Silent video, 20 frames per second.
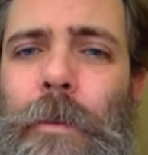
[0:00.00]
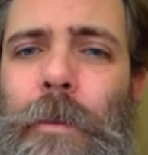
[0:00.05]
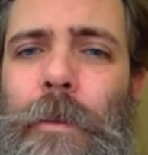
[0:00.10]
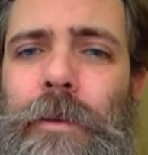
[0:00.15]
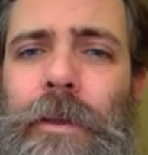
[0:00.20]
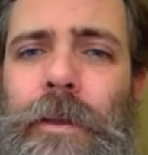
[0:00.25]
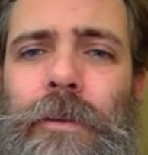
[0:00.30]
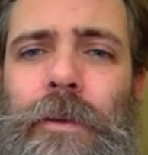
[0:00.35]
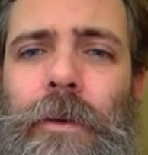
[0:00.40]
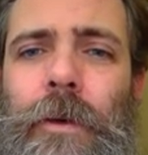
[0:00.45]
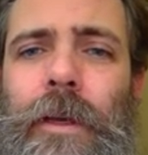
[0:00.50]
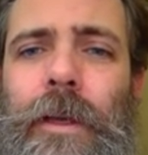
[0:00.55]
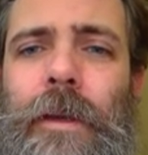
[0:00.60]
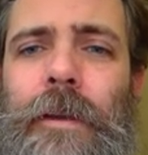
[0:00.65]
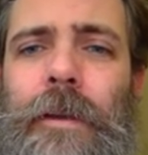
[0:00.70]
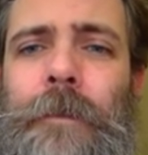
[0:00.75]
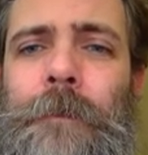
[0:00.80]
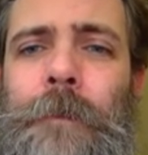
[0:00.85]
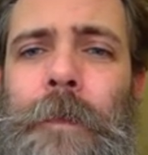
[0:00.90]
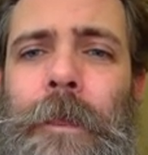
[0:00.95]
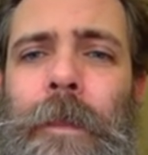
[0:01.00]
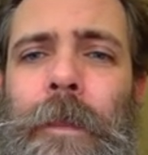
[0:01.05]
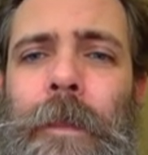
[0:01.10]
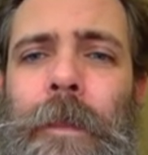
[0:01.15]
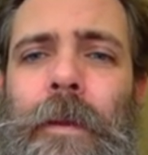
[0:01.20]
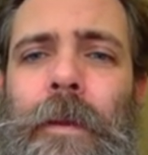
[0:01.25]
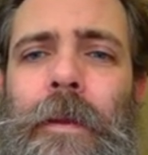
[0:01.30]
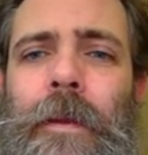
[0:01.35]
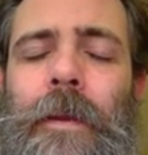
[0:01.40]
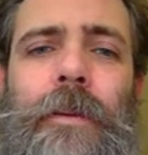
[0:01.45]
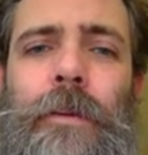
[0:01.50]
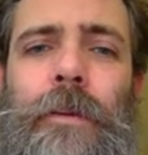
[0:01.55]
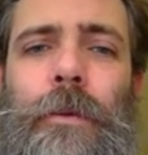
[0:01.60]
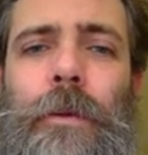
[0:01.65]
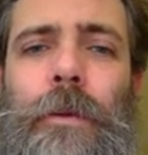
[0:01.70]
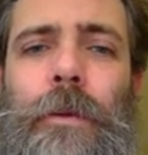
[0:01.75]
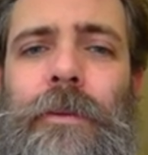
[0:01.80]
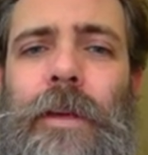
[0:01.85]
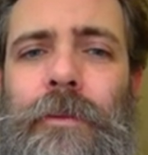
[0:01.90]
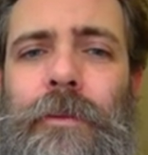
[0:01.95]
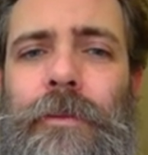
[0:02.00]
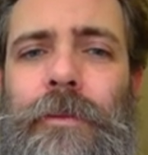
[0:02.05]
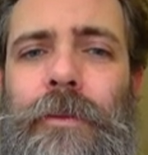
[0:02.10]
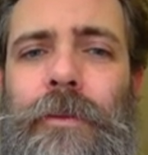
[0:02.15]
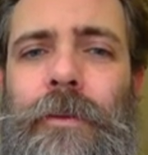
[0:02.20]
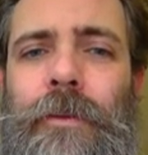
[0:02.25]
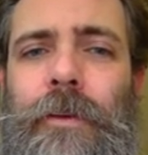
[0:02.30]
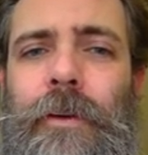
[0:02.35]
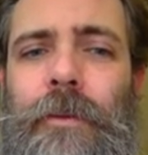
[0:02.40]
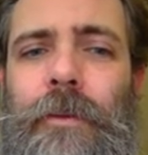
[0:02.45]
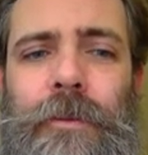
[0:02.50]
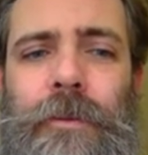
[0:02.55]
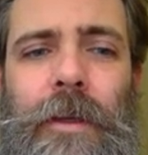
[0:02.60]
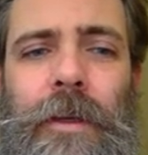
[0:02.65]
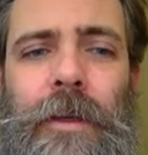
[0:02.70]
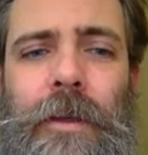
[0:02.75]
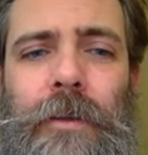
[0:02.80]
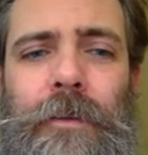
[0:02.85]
But let's go ahead and see what we've got in front of us. Okay, so